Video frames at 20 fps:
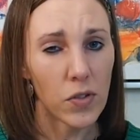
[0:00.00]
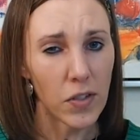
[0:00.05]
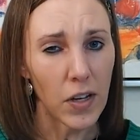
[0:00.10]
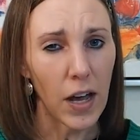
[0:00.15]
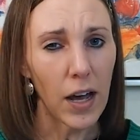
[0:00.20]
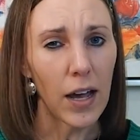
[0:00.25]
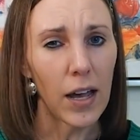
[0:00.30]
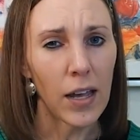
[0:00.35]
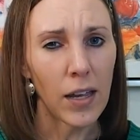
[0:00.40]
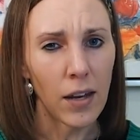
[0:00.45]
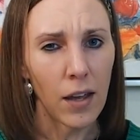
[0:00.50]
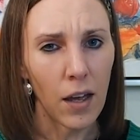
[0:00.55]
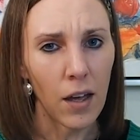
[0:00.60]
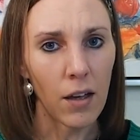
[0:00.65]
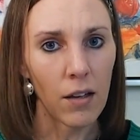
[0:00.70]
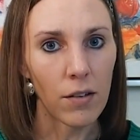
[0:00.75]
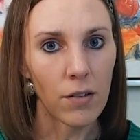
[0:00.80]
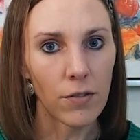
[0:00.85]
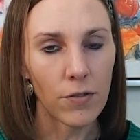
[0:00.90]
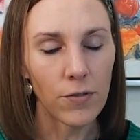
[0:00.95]
side
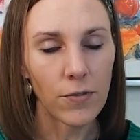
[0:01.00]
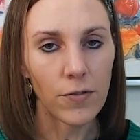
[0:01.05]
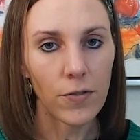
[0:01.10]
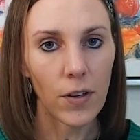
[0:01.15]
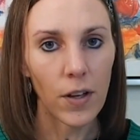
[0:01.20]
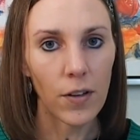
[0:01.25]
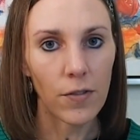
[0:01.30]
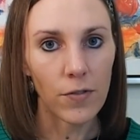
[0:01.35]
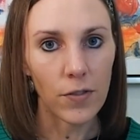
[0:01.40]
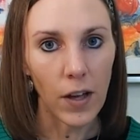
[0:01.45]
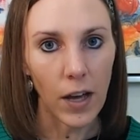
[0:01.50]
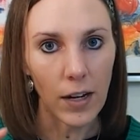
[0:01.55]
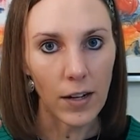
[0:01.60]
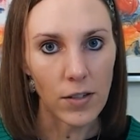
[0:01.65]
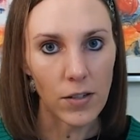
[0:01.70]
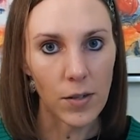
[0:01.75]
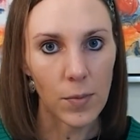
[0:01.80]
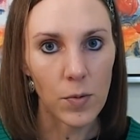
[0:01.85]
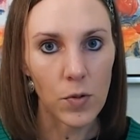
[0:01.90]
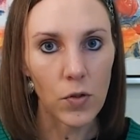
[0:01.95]
of of kind
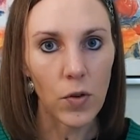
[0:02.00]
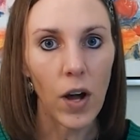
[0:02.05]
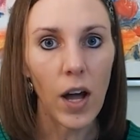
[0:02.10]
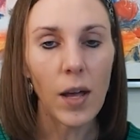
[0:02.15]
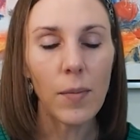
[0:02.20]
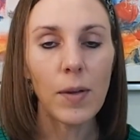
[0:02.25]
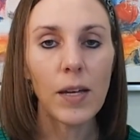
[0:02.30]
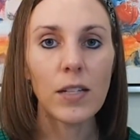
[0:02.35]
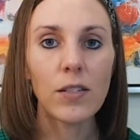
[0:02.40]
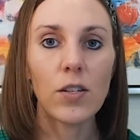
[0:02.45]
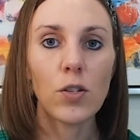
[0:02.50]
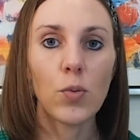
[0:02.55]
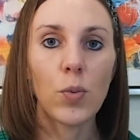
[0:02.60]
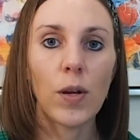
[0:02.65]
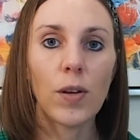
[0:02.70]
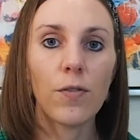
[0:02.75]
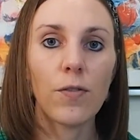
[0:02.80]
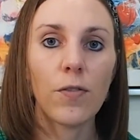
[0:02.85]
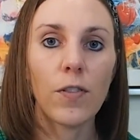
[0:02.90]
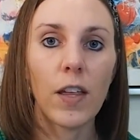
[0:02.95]
of subscribing to
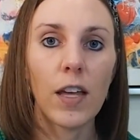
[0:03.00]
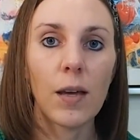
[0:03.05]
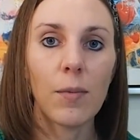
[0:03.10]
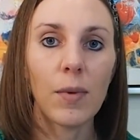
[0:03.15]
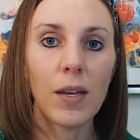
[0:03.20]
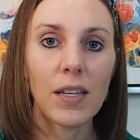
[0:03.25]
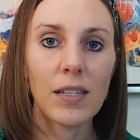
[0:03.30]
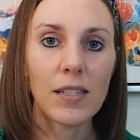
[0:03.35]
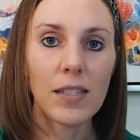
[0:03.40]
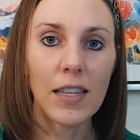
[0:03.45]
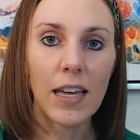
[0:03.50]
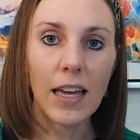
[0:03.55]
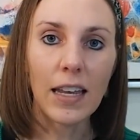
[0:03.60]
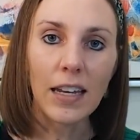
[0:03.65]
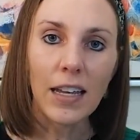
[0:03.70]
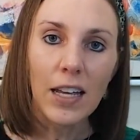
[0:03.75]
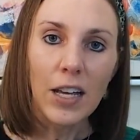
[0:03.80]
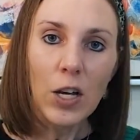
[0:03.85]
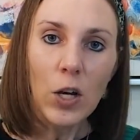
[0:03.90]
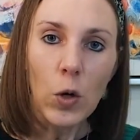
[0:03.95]
twin flame is
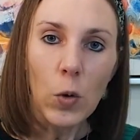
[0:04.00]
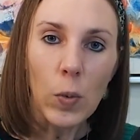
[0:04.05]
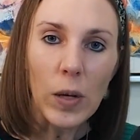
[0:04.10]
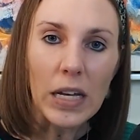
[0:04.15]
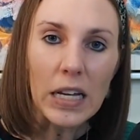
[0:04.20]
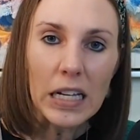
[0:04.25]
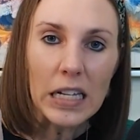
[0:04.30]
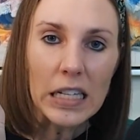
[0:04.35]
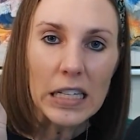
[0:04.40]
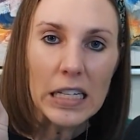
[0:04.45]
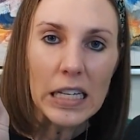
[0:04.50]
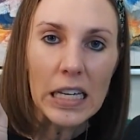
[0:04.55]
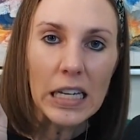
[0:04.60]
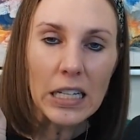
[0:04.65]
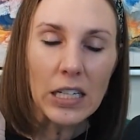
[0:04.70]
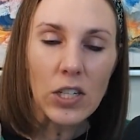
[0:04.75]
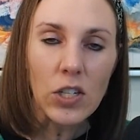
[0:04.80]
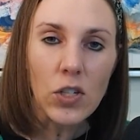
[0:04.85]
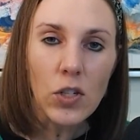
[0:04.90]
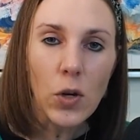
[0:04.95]
that we
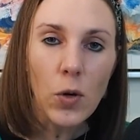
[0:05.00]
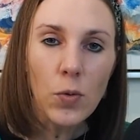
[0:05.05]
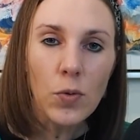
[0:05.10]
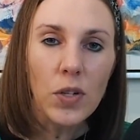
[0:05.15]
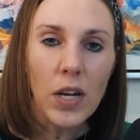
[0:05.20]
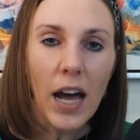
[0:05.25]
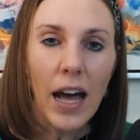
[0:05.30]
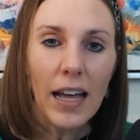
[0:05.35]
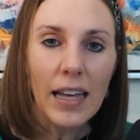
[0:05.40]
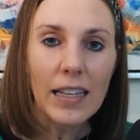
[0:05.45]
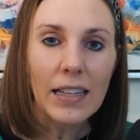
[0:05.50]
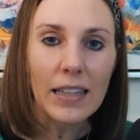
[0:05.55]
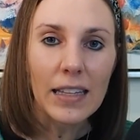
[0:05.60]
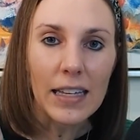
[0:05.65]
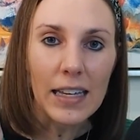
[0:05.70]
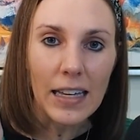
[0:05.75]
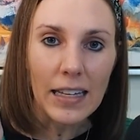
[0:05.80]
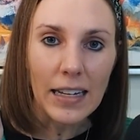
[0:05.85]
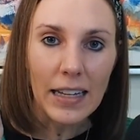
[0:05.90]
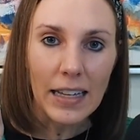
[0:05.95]
cling so
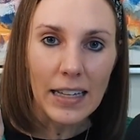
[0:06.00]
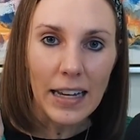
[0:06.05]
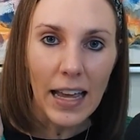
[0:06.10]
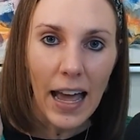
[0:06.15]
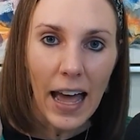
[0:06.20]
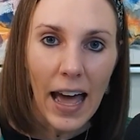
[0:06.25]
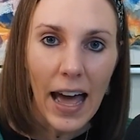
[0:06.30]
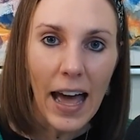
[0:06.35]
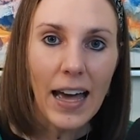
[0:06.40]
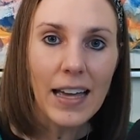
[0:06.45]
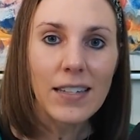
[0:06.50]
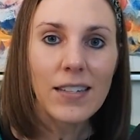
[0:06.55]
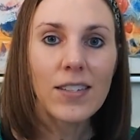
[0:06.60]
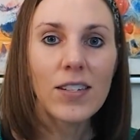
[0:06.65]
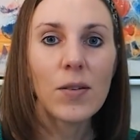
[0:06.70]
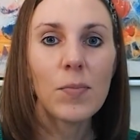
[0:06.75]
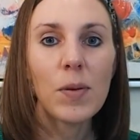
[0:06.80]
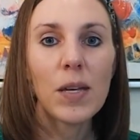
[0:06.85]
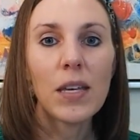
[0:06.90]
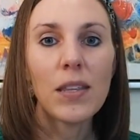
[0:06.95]
tightly. It, it has
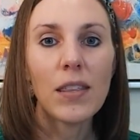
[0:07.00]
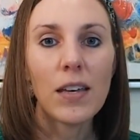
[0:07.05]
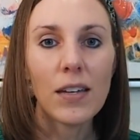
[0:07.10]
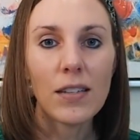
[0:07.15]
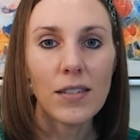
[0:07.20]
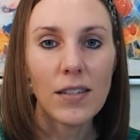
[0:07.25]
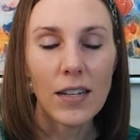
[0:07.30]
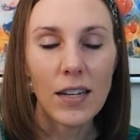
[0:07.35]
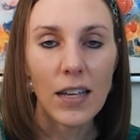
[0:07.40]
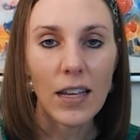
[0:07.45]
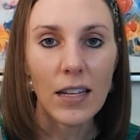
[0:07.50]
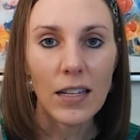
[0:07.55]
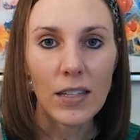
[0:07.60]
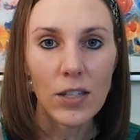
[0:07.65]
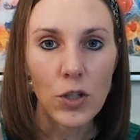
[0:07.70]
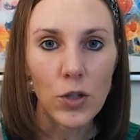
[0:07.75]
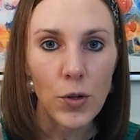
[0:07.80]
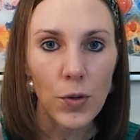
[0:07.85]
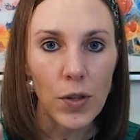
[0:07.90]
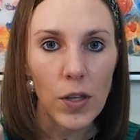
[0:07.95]
to be this, and, and
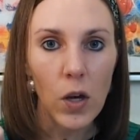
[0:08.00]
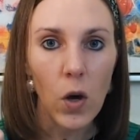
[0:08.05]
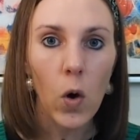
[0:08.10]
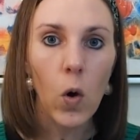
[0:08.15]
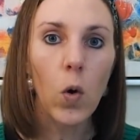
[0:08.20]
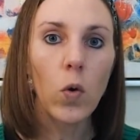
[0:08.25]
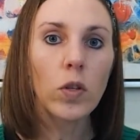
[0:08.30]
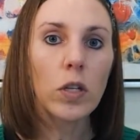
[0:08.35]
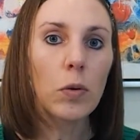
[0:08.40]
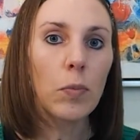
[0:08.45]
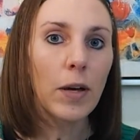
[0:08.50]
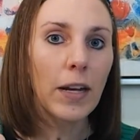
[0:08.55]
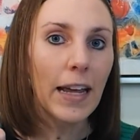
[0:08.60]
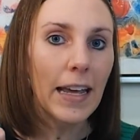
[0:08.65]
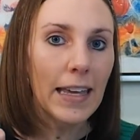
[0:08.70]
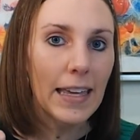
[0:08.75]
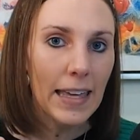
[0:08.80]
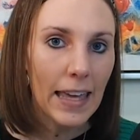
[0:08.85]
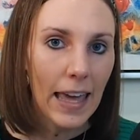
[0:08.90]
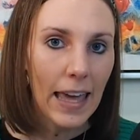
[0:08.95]
you're the only one
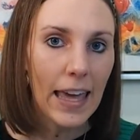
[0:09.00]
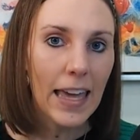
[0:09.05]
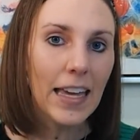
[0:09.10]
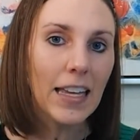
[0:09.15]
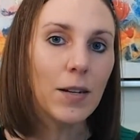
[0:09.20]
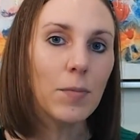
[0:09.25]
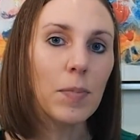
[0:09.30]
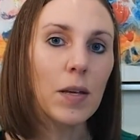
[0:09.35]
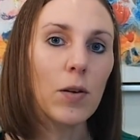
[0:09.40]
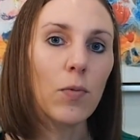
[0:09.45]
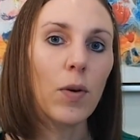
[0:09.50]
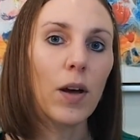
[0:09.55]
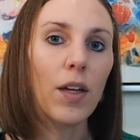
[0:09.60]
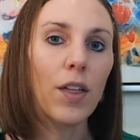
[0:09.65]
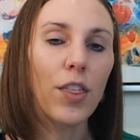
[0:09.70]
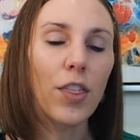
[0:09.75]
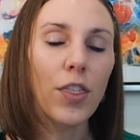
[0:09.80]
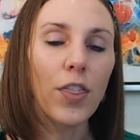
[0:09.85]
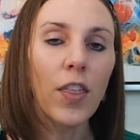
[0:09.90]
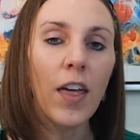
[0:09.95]
I can be
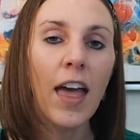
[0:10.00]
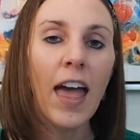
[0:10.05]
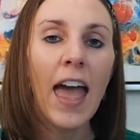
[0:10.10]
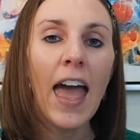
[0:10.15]
with.